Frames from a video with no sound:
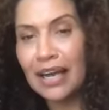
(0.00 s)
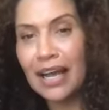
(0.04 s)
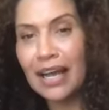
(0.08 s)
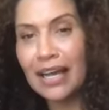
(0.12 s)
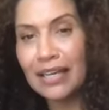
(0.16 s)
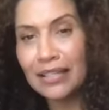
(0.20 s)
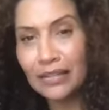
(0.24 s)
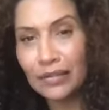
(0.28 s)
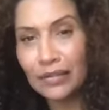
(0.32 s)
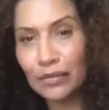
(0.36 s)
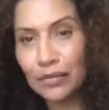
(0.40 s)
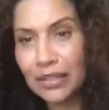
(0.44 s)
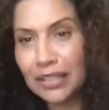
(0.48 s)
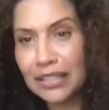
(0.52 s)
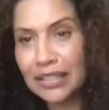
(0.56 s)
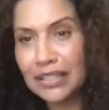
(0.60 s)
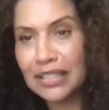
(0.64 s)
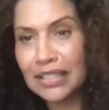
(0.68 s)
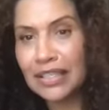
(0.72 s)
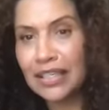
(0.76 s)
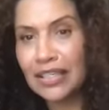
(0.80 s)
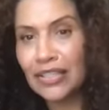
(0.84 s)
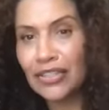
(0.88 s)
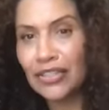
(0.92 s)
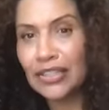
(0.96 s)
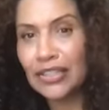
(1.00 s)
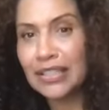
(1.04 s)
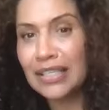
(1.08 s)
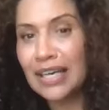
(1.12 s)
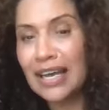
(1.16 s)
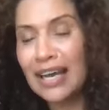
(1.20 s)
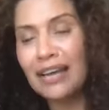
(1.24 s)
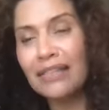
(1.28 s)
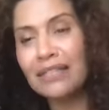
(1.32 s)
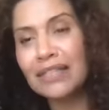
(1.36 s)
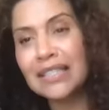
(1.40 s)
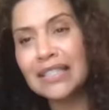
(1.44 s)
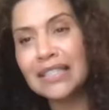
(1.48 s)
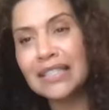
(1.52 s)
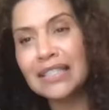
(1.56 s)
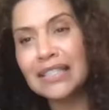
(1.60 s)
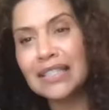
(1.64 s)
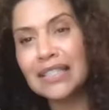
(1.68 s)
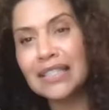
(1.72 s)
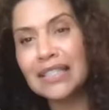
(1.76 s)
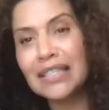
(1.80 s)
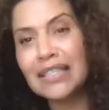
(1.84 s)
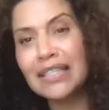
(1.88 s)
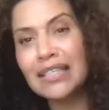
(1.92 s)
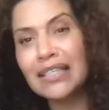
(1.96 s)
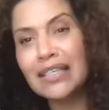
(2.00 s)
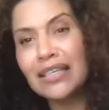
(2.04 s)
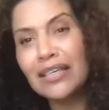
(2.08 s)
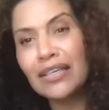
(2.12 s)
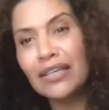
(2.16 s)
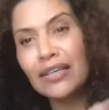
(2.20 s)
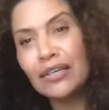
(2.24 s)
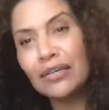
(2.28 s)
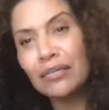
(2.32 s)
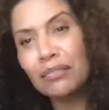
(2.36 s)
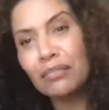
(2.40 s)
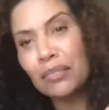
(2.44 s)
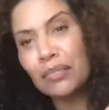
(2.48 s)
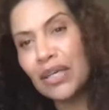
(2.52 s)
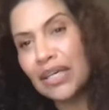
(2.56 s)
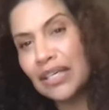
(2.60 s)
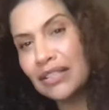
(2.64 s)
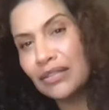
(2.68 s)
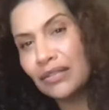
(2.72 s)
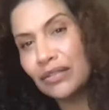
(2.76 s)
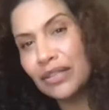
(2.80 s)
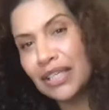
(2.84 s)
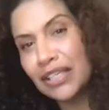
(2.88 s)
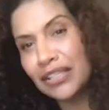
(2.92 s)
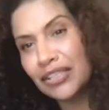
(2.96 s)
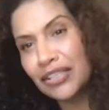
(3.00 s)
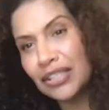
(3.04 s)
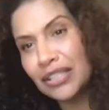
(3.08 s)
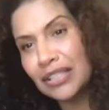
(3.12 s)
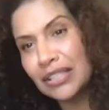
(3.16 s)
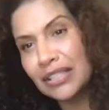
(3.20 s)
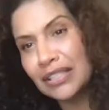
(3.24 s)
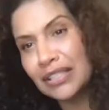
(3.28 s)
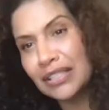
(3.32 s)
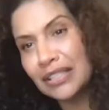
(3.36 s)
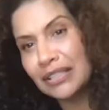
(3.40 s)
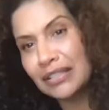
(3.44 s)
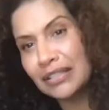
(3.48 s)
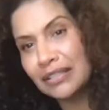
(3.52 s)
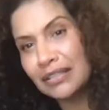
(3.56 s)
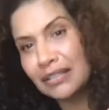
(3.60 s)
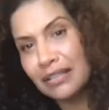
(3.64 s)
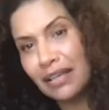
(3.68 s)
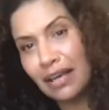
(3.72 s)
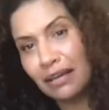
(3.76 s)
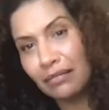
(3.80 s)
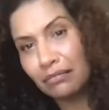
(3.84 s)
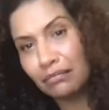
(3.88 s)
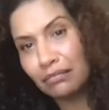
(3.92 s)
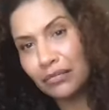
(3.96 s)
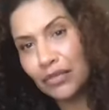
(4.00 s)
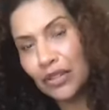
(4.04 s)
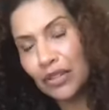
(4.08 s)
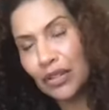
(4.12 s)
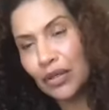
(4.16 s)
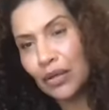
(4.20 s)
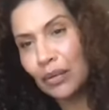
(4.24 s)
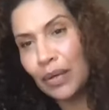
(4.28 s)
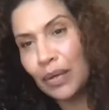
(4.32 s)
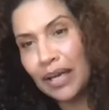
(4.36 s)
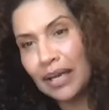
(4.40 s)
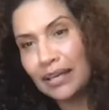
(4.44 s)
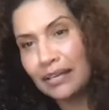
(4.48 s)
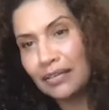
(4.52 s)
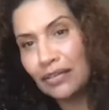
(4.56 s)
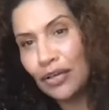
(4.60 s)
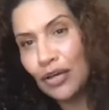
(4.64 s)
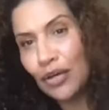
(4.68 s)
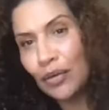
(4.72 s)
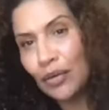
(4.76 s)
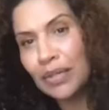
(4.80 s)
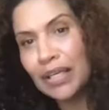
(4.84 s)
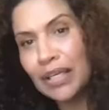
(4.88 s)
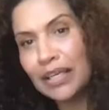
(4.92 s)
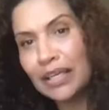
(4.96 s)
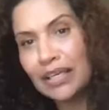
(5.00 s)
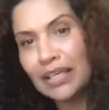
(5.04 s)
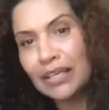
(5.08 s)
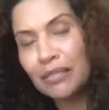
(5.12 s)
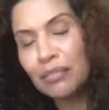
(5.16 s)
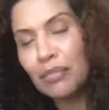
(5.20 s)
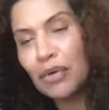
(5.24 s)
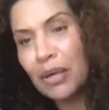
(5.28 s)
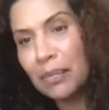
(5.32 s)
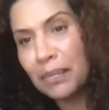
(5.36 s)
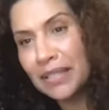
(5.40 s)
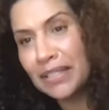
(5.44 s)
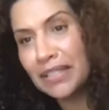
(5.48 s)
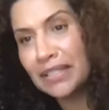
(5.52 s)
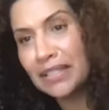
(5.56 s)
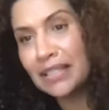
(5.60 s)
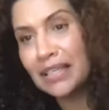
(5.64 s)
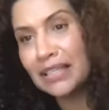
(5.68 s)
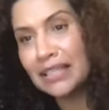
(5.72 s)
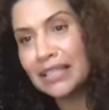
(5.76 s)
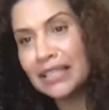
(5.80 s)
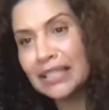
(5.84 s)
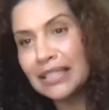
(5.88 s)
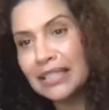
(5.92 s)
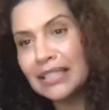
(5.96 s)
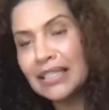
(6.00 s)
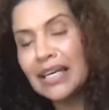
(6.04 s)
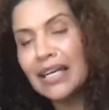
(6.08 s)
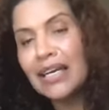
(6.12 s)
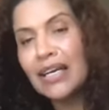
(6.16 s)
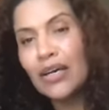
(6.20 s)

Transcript: As a real estate agent, I haven't seen uh, price reductions that, you know, I know that any property that's